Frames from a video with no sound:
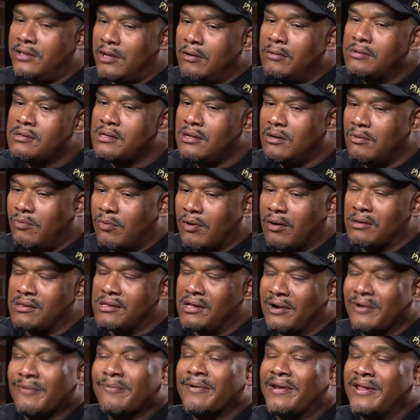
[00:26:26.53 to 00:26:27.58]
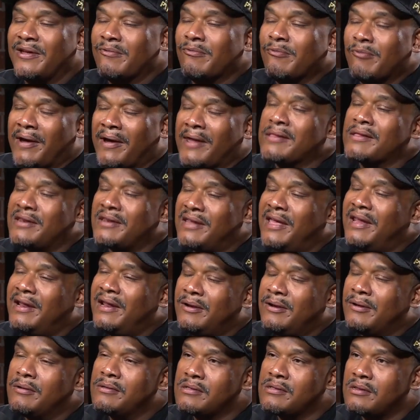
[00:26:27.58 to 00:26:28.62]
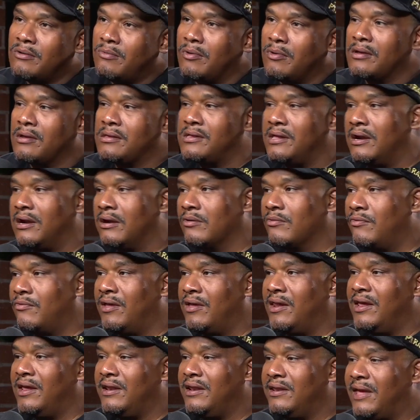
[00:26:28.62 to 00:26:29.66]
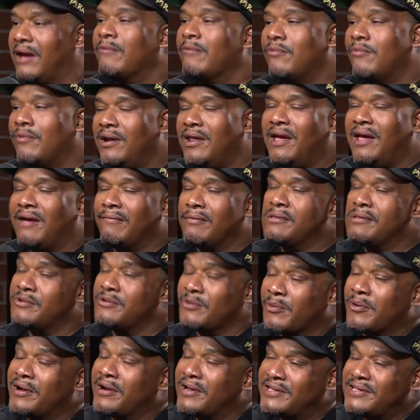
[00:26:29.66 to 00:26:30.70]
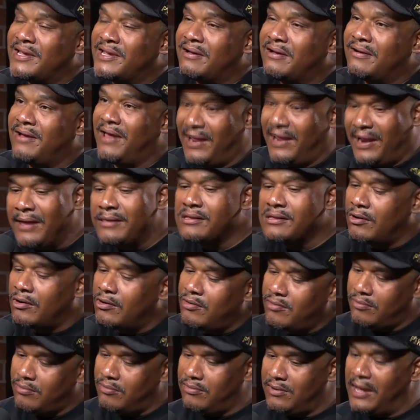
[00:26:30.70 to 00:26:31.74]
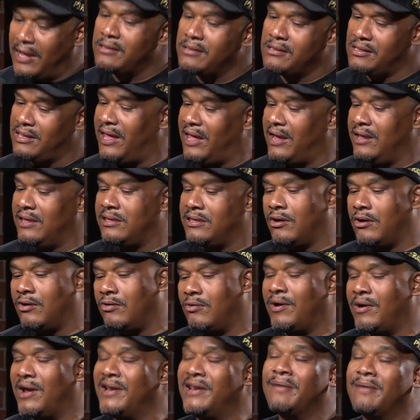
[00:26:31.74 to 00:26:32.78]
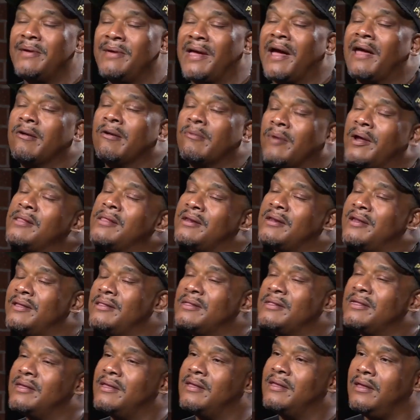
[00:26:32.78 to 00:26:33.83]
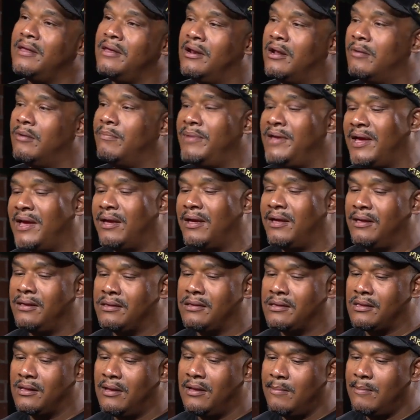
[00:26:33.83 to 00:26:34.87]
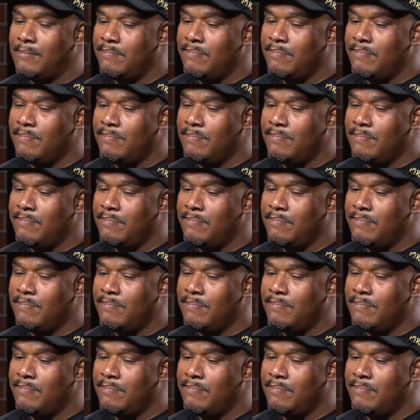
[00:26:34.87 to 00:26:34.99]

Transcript: those are the works that are really resonating. Those are the works that really have a story to tell. And that's the whole idea behind residency, because